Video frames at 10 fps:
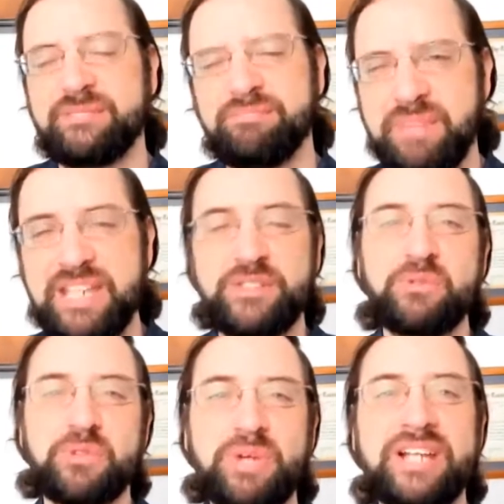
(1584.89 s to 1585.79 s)
banks
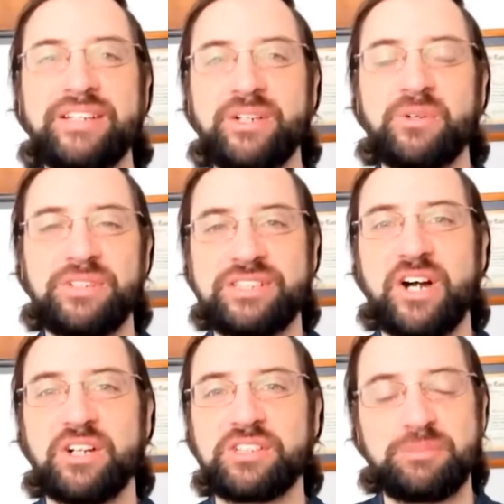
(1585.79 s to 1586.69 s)
don't directly go to these
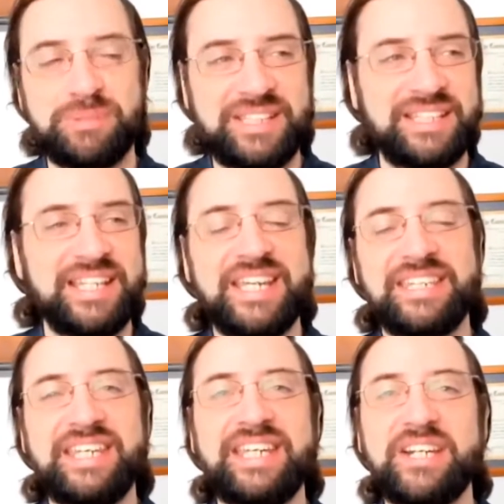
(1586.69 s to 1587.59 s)
auctions, but
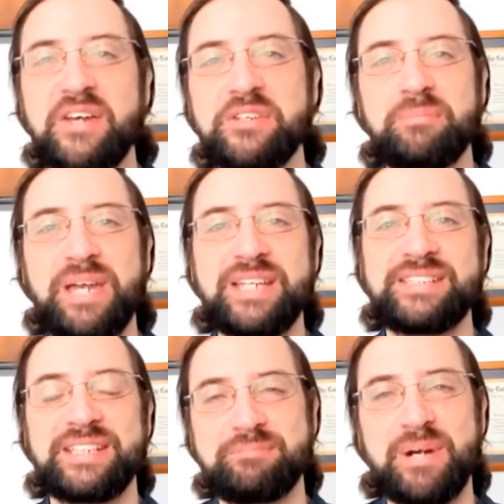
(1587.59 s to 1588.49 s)
they get other banks
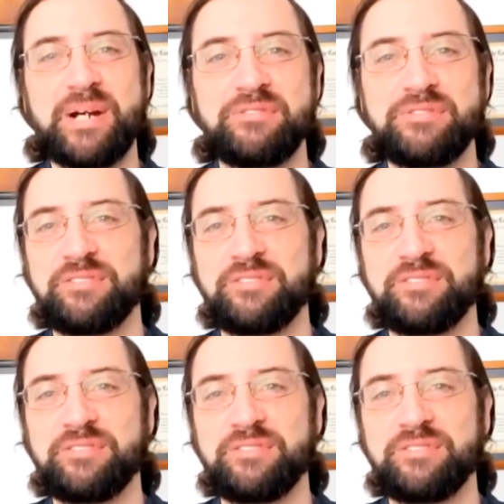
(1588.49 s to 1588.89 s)
that borrow